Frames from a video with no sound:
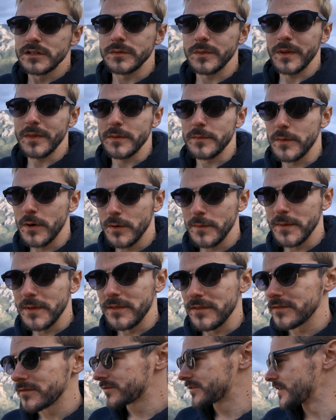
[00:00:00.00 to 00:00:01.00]
So at the
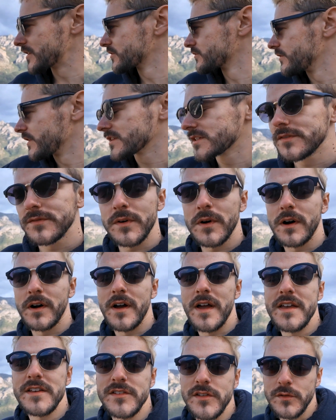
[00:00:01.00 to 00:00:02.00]
moment, this
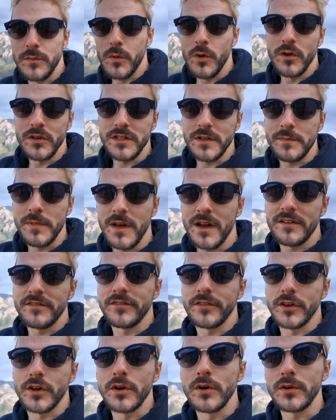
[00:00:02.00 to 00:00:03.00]
reservoir is the water supply
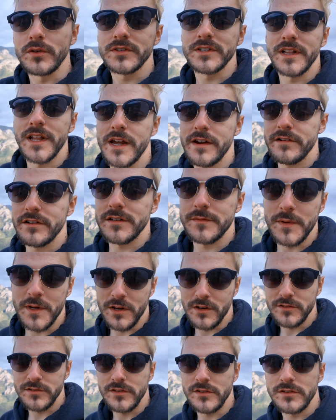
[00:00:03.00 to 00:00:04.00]
for the coastal areas
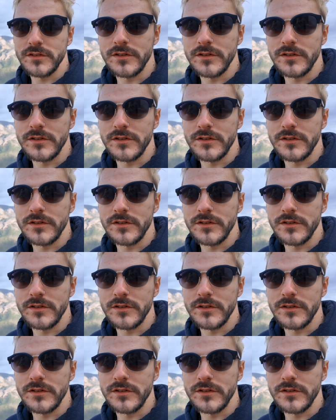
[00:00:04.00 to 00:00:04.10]
because of the